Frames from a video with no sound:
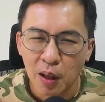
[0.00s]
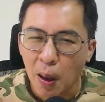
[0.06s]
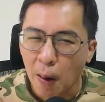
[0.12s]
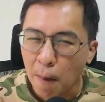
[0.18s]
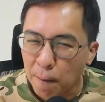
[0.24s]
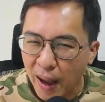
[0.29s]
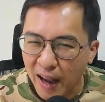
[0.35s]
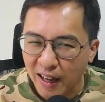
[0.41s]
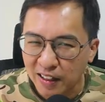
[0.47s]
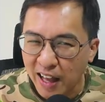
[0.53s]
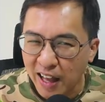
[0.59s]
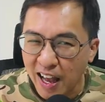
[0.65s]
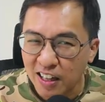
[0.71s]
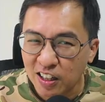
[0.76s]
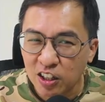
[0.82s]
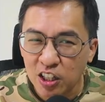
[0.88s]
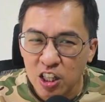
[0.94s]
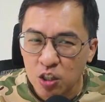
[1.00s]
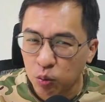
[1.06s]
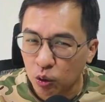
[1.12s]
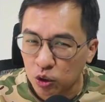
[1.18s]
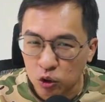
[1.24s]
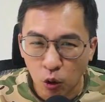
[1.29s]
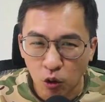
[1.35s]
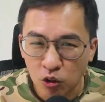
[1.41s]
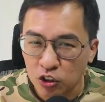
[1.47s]
Back then, this was
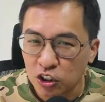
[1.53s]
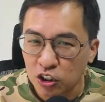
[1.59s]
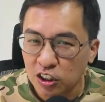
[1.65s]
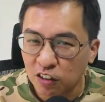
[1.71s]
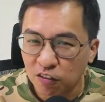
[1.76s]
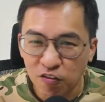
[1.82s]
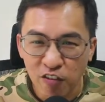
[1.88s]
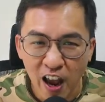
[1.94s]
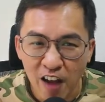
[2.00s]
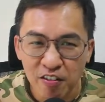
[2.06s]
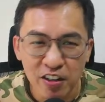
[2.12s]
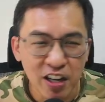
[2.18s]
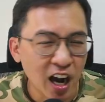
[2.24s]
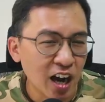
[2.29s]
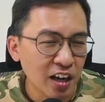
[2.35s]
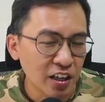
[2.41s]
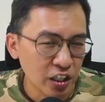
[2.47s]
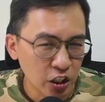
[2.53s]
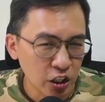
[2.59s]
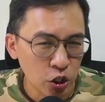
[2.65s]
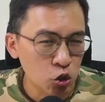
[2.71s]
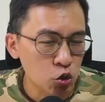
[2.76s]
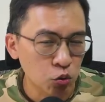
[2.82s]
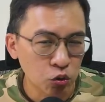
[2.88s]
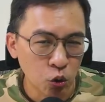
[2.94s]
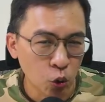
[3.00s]
considered very high in
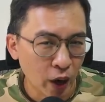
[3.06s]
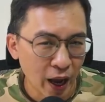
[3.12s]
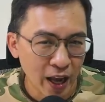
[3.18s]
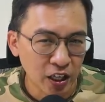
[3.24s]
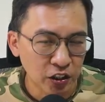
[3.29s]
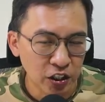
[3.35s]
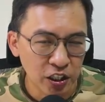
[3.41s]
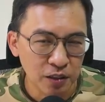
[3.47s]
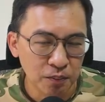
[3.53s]
Yishun locality.